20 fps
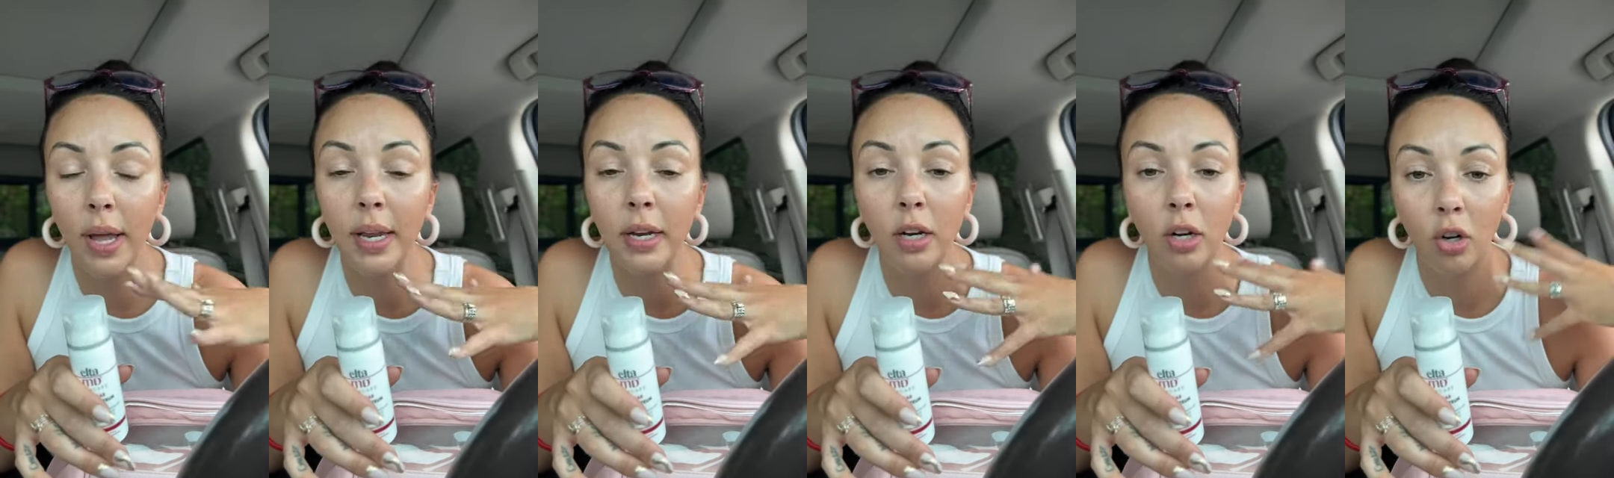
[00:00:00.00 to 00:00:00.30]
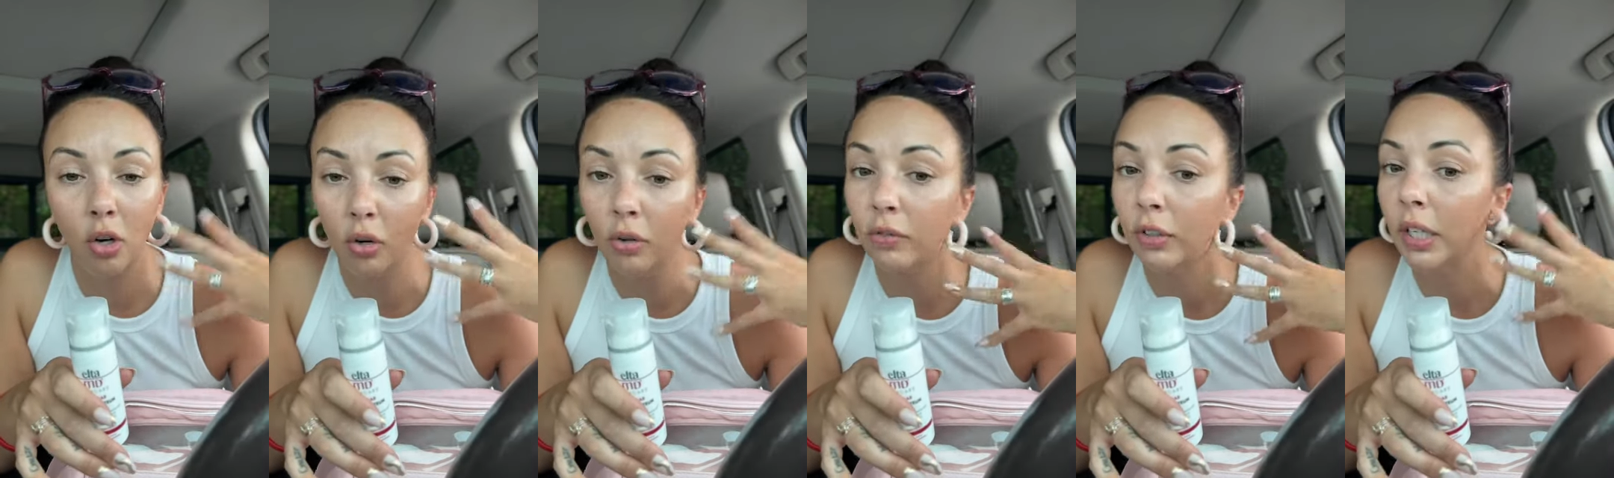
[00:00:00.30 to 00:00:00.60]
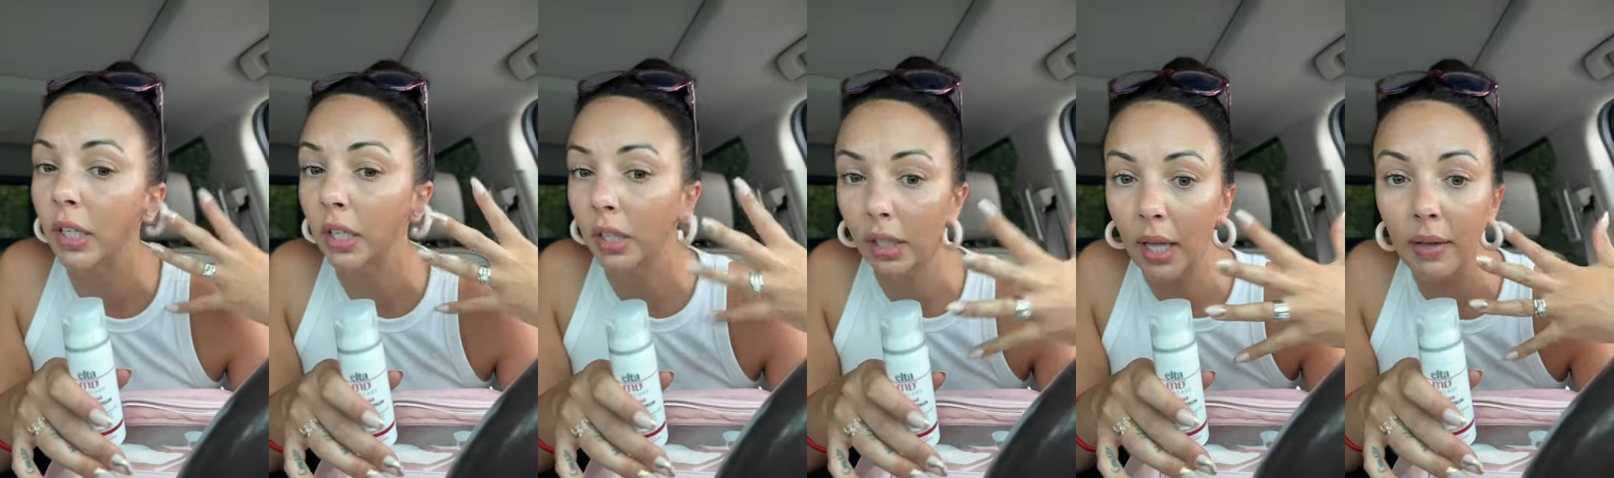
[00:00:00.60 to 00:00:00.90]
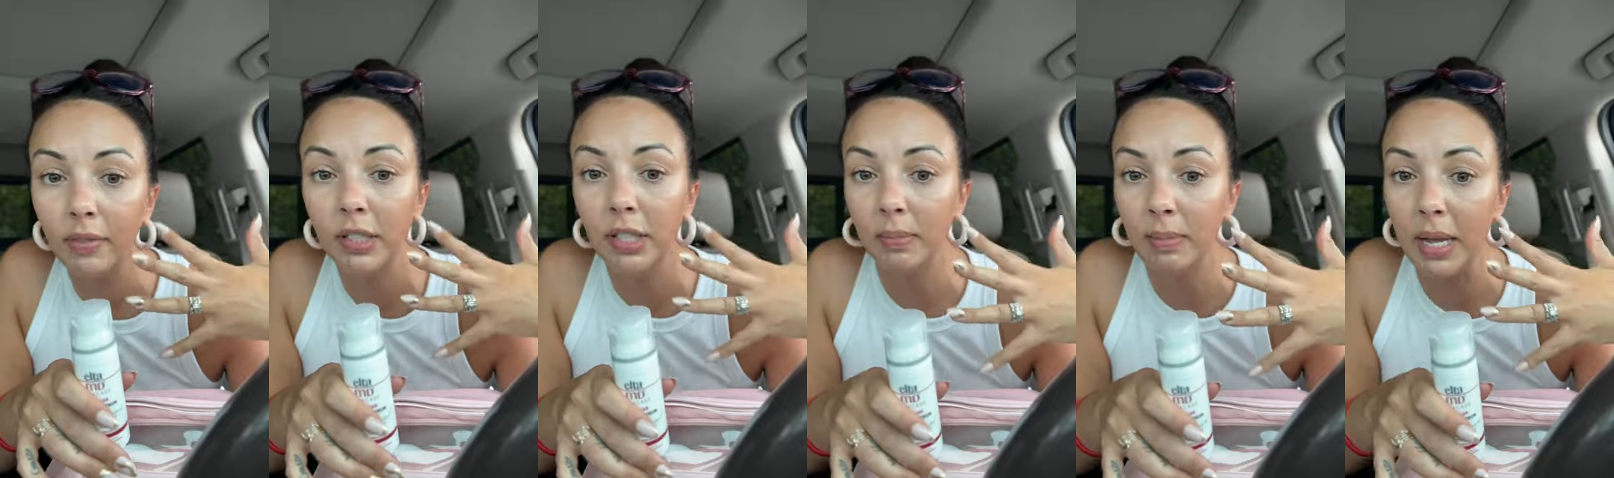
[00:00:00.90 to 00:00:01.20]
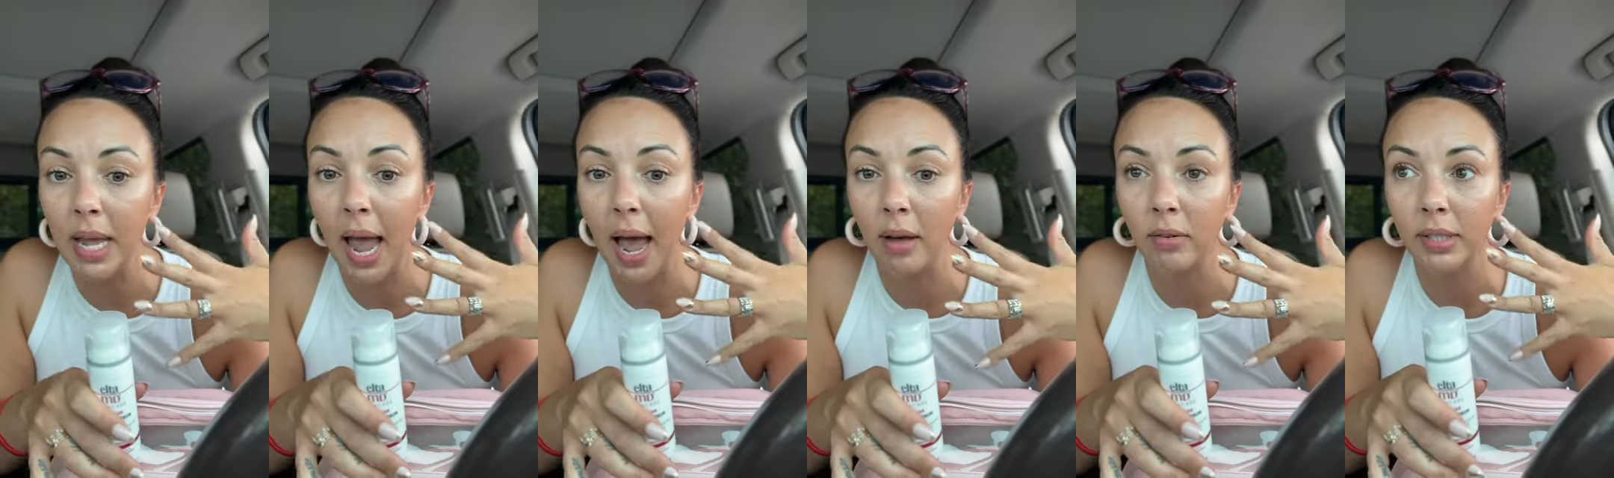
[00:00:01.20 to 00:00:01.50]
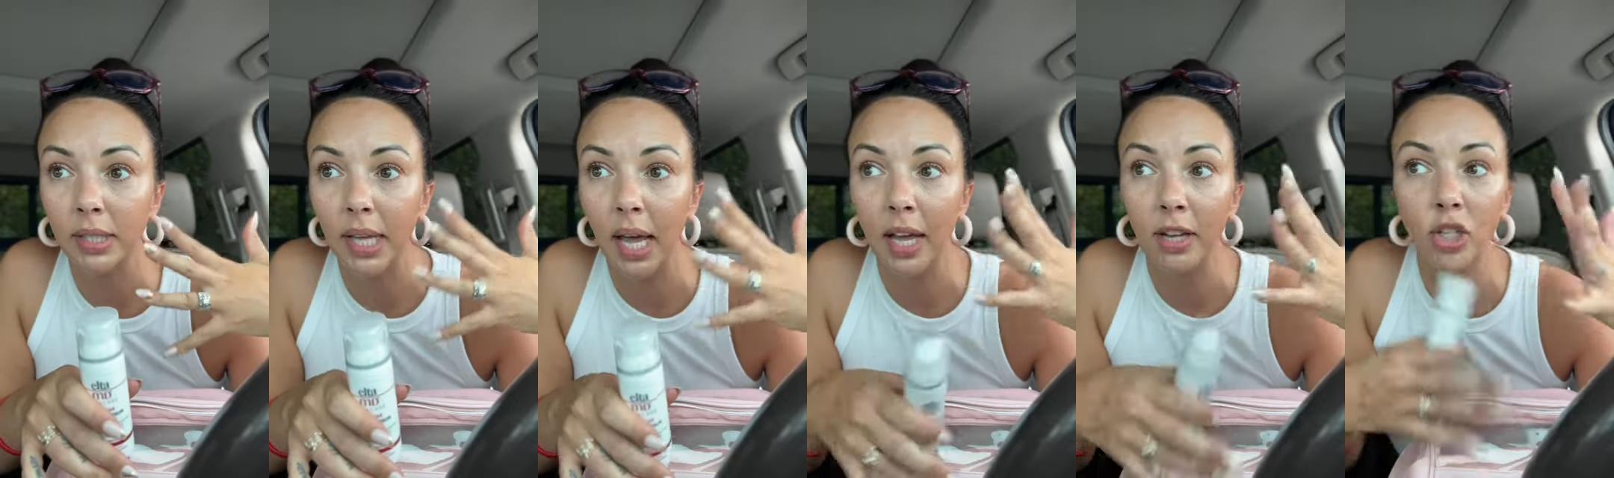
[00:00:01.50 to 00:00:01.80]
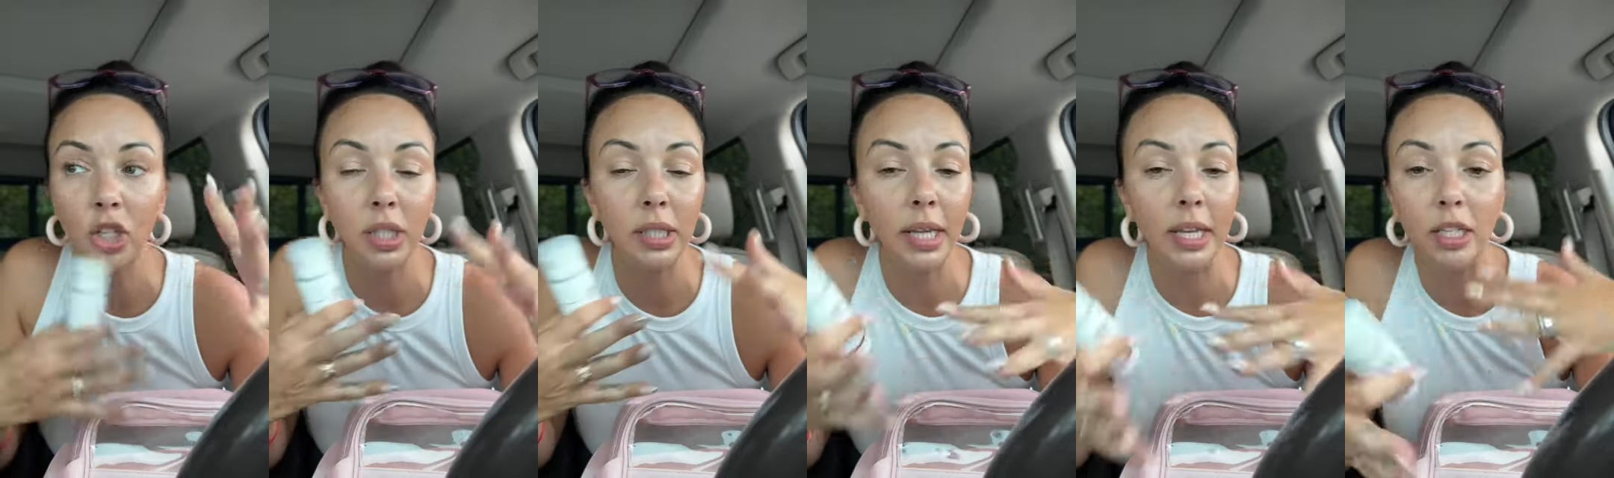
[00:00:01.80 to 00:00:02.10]
And girlfriend loves to be
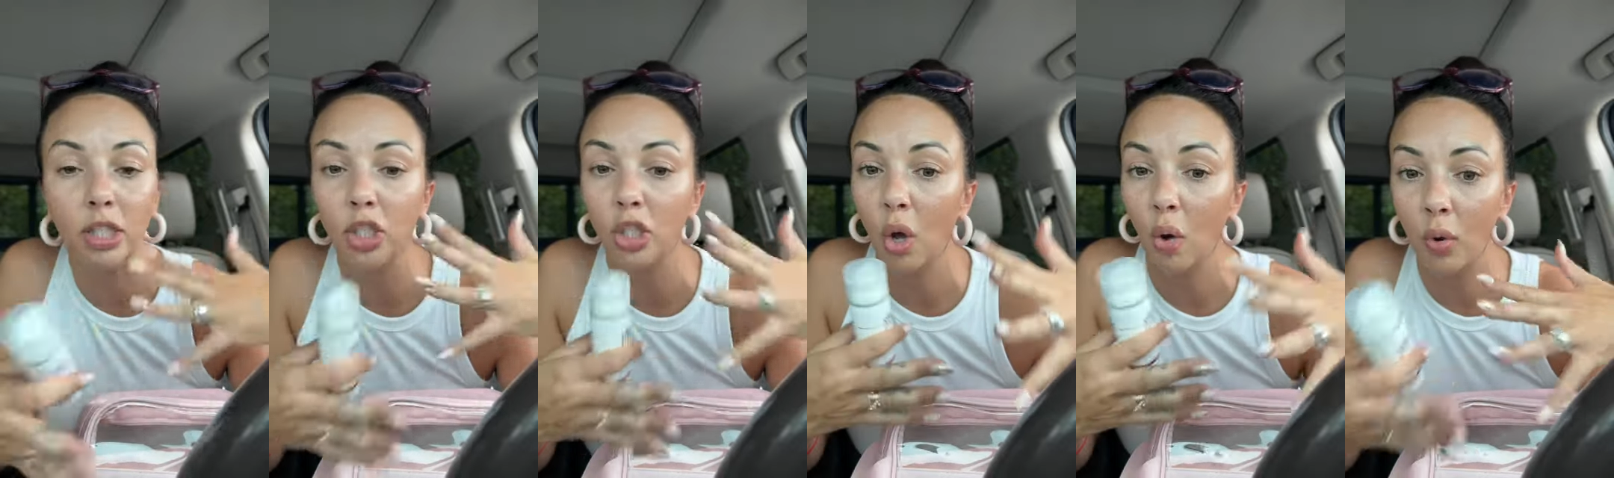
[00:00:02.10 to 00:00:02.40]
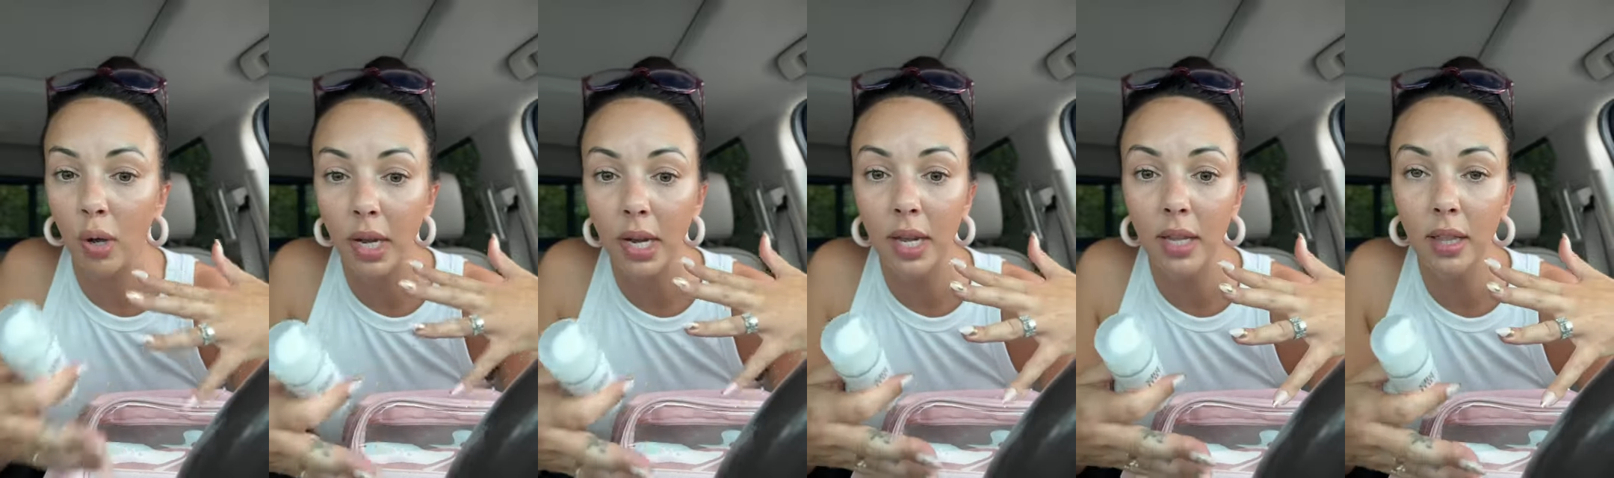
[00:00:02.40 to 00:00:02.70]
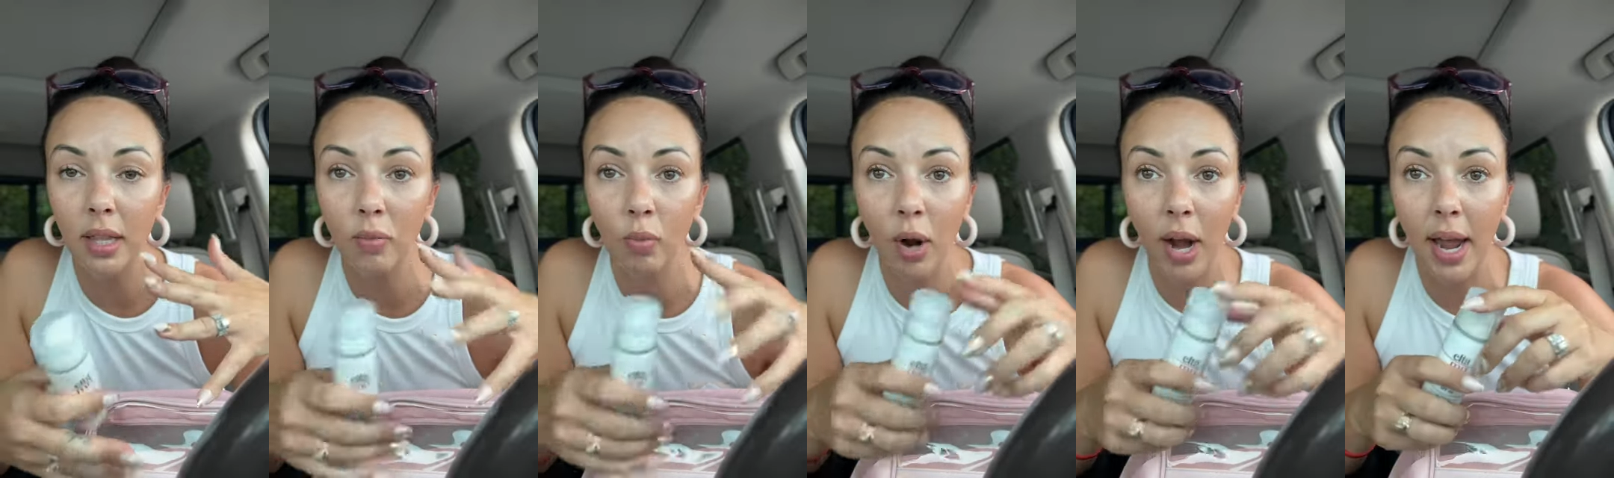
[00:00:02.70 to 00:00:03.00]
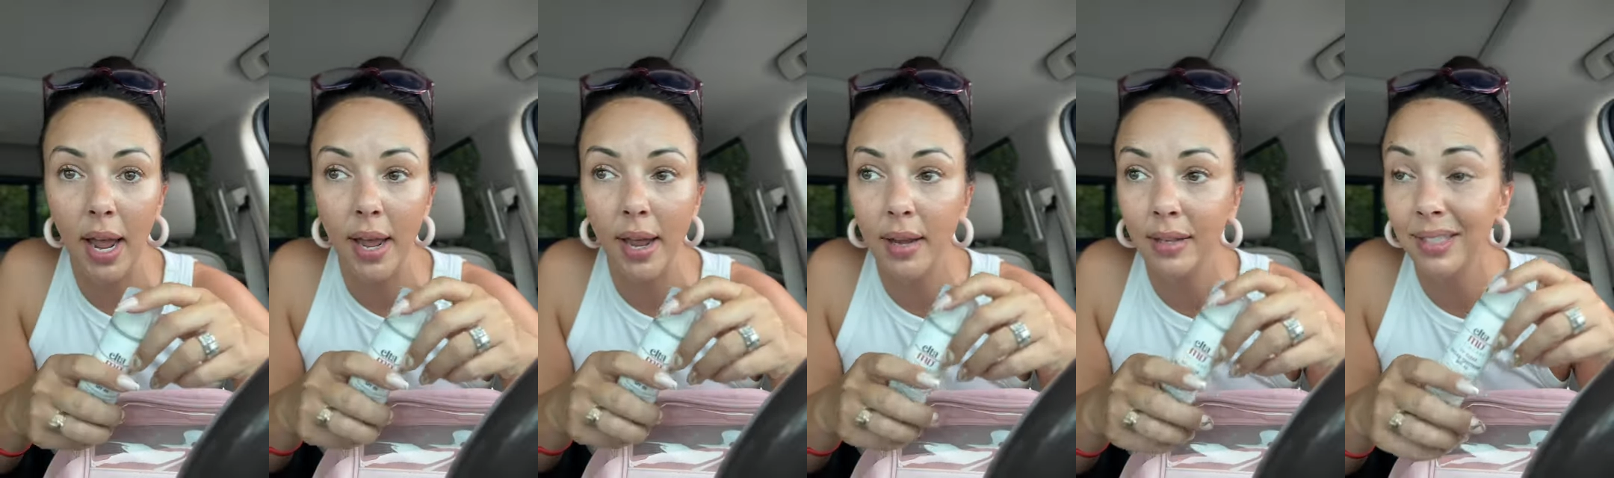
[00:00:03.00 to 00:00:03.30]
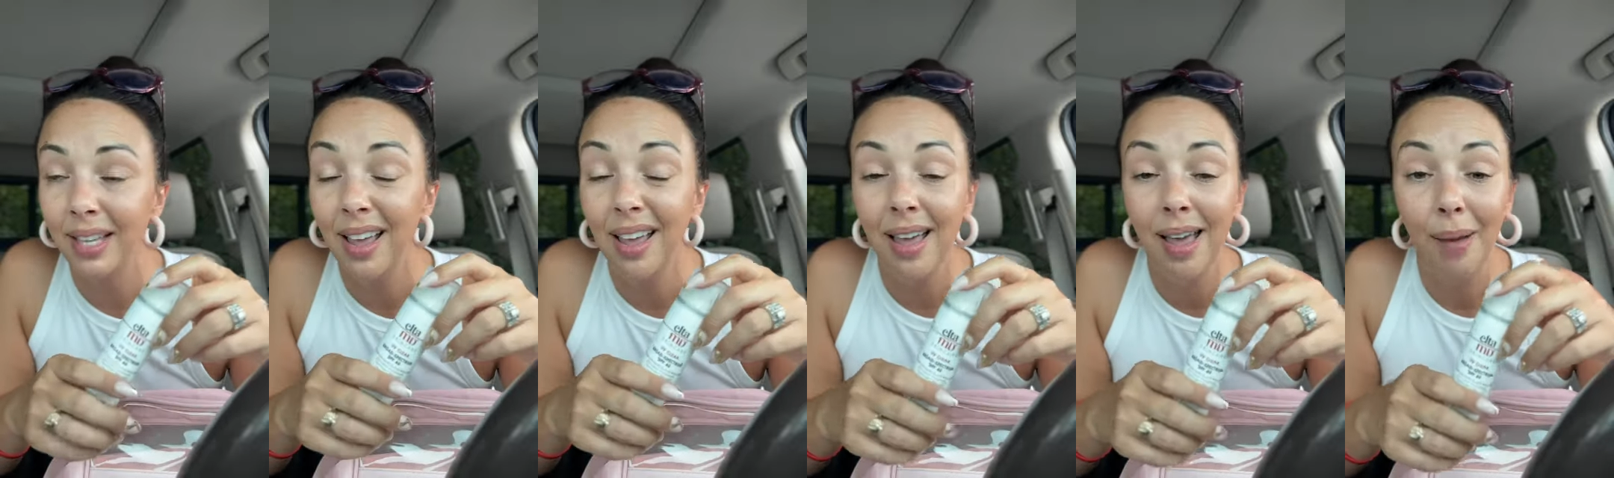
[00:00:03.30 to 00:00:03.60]
outside just like soaking in the rays.